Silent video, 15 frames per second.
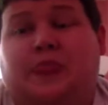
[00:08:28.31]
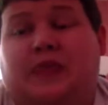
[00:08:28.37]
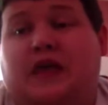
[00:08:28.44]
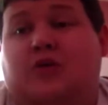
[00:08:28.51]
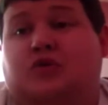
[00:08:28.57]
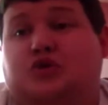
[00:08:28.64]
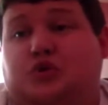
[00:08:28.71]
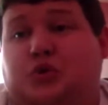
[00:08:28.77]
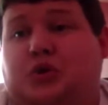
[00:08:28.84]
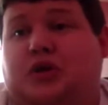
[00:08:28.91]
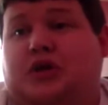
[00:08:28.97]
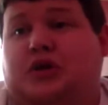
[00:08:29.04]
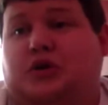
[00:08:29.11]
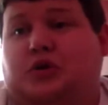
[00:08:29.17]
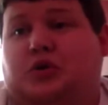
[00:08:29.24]
It was
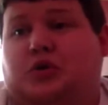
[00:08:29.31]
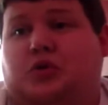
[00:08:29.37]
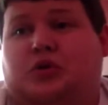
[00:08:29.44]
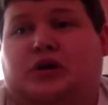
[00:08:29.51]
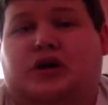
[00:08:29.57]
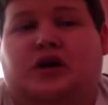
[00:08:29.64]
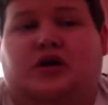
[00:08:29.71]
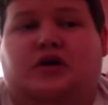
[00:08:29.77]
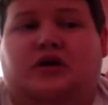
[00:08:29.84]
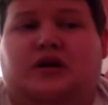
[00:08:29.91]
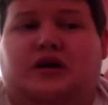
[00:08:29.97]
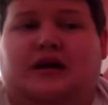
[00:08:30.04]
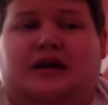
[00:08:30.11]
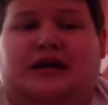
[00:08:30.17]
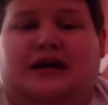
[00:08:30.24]
really cool,
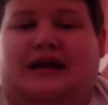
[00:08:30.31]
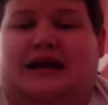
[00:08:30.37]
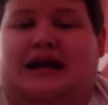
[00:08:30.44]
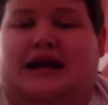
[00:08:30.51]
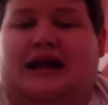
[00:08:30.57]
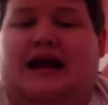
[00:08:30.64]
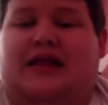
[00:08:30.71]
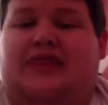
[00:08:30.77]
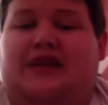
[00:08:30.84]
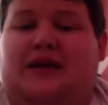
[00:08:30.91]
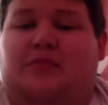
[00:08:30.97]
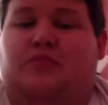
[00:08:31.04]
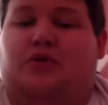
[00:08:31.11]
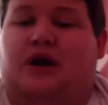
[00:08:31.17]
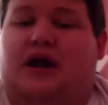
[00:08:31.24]
and I
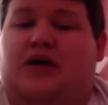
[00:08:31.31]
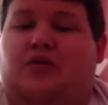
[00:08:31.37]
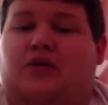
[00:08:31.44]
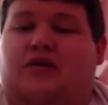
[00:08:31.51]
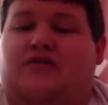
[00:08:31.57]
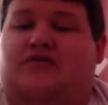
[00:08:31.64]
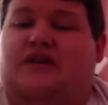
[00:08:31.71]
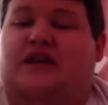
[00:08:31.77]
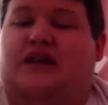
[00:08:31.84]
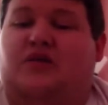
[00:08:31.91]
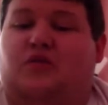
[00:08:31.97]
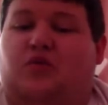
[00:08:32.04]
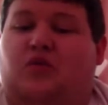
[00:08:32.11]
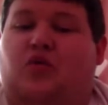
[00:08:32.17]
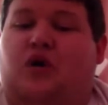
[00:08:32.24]
think Bret would have fit
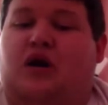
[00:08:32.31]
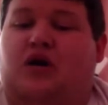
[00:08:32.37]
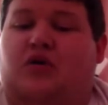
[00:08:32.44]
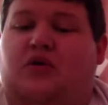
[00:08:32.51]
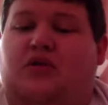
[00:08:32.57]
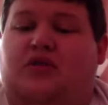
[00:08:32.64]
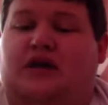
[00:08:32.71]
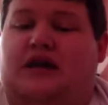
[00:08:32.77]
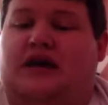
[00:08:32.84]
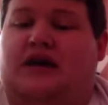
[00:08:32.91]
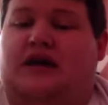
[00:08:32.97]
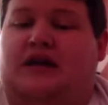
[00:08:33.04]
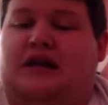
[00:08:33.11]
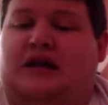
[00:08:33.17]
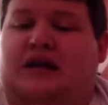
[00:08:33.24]
in well with that.
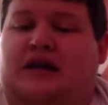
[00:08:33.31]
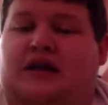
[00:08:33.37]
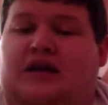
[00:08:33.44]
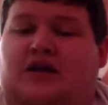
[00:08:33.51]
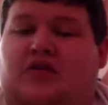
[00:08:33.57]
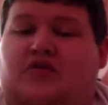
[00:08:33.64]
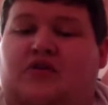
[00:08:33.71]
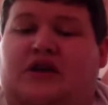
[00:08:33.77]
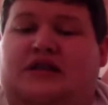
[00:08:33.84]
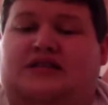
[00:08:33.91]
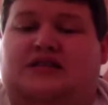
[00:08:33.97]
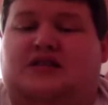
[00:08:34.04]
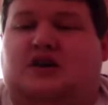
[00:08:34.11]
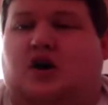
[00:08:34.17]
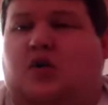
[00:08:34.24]

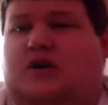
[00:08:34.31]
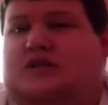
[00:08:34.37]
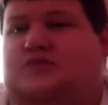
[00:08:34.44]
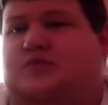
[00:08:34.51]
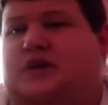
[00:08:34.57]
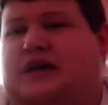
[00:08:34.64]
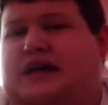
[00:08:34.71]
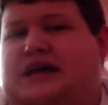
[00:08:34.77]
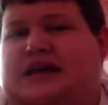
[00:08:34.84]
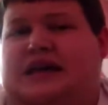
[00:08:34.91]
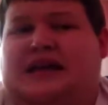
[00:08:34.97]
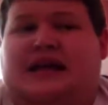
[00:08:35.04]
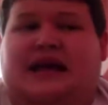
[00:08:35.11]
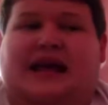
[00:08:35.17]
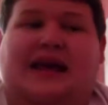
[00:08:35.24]
Vince has always
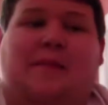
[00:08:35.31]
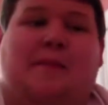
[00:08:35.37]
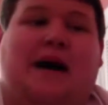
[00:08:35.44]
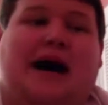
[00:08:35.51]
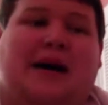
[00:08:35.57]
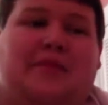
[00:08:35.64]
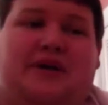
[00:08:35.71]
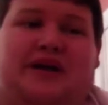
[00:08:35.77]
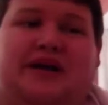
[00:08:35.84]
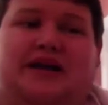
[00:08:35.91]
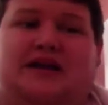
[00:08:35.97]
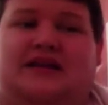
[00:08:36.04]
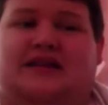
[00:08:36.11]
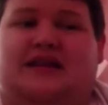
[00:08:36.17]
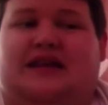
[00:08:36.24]
been, in my
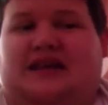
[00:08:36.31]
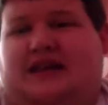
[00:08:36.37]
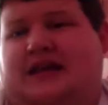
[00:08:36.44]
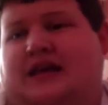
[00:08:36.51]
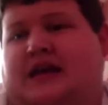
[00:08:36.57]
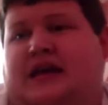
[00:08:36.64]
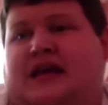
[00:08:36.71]
opinion, the